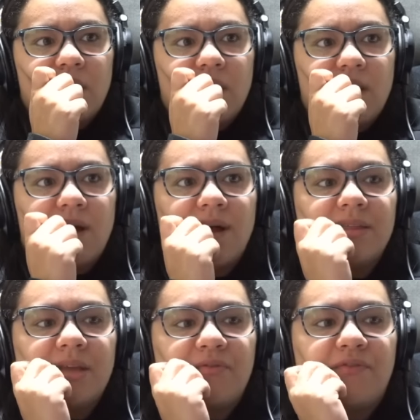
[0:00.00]
Oh,
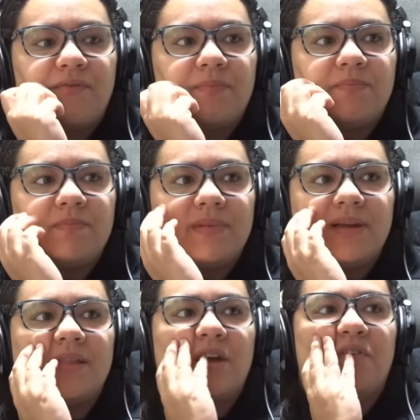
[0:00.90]
and they're
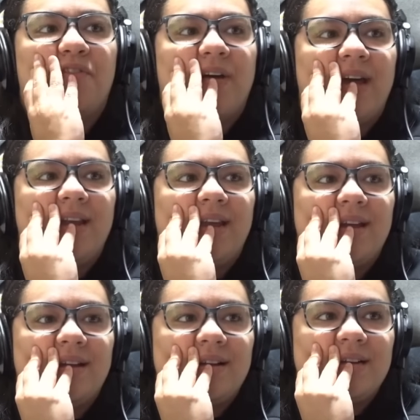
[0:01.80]
and they're fighting.
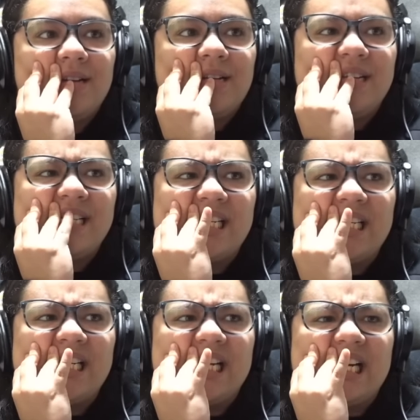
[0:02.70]

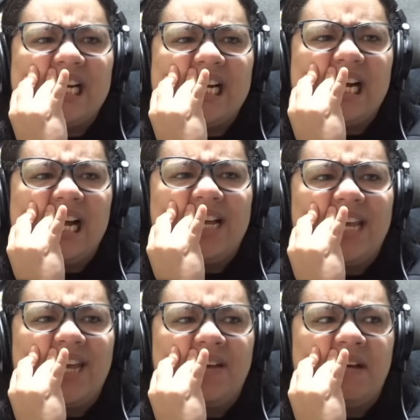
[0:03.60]
Ah, oh,
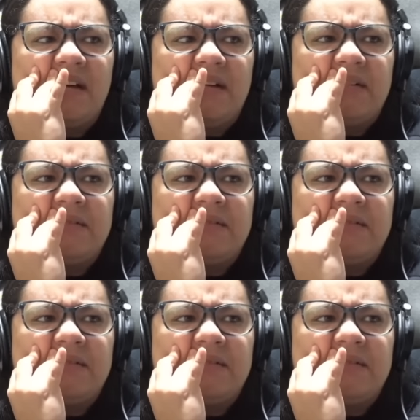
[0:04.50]
you.